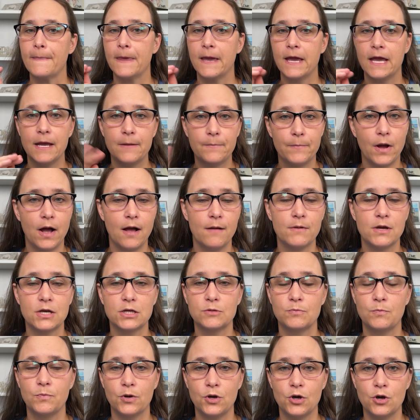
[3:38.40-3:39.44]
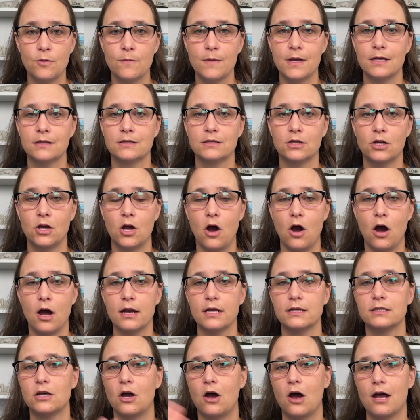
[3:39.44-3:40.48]
hit publish, boom, it's gone.
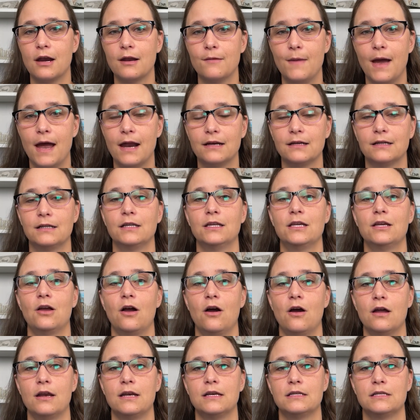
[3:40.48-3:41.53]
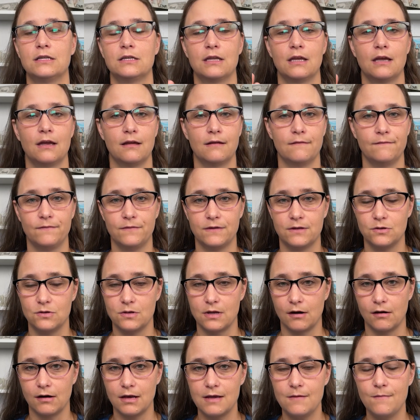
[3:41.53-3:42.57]
It's automatically gone to the to
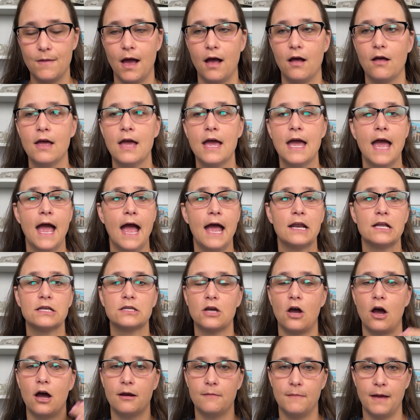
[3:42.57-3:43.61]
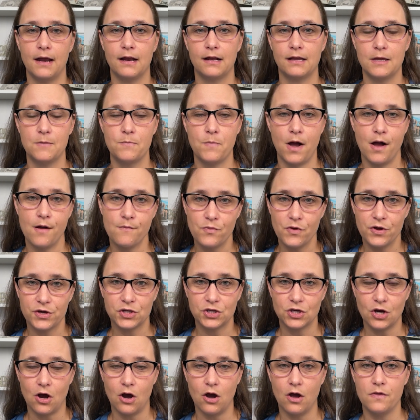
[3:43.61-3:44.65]
their email and it's automatically
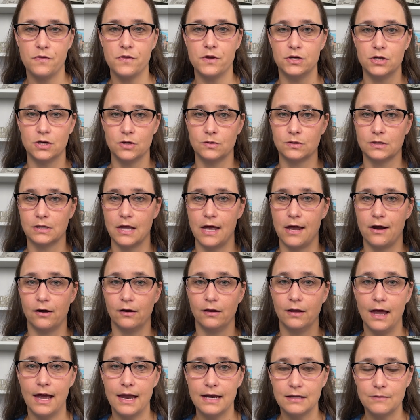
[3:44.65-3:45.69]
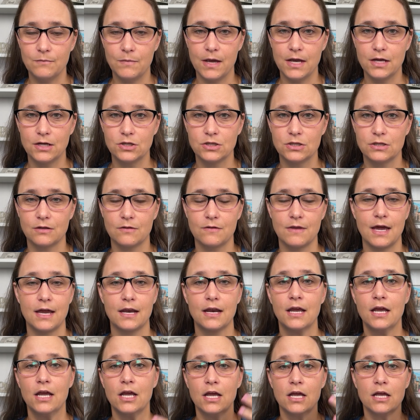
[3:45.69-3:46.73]
published on the newsletter landing page so
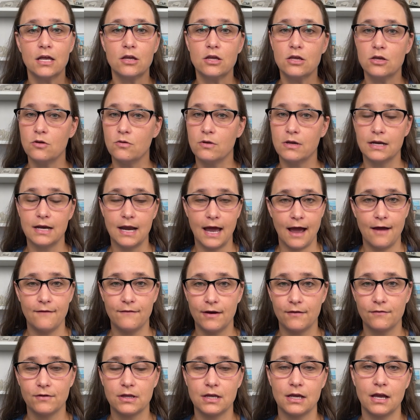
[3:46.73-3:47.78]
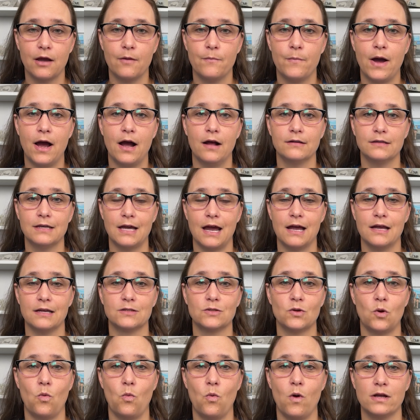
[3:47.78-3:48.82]
that you can have everything compiled
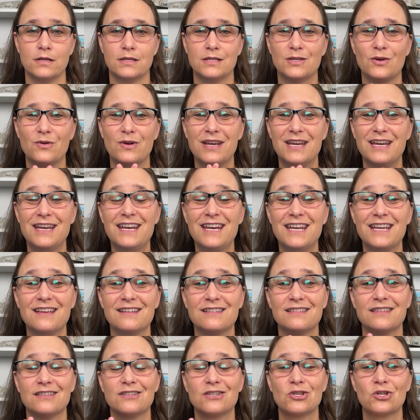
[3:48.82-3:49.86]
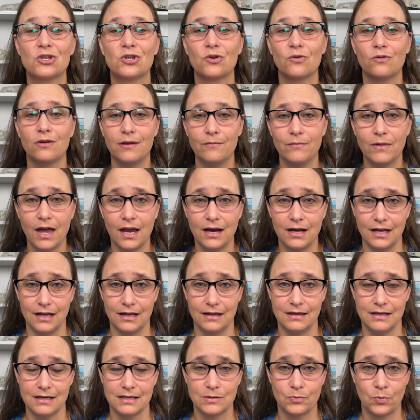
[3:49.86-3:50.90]
as one. So it is
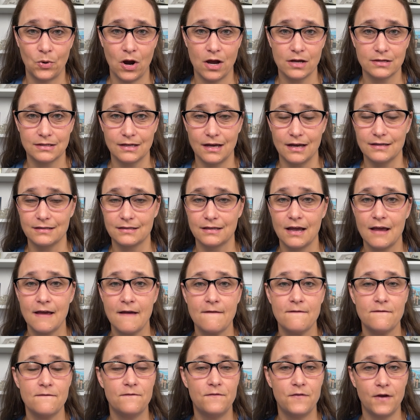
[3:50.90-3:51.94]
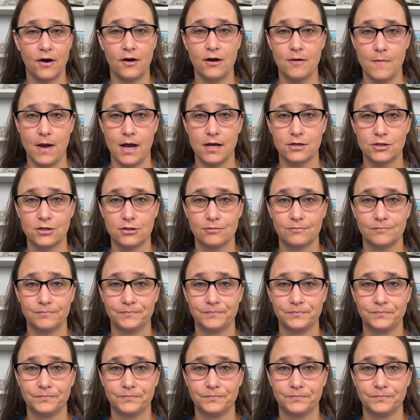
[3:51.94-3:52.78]
streamlining this process very much.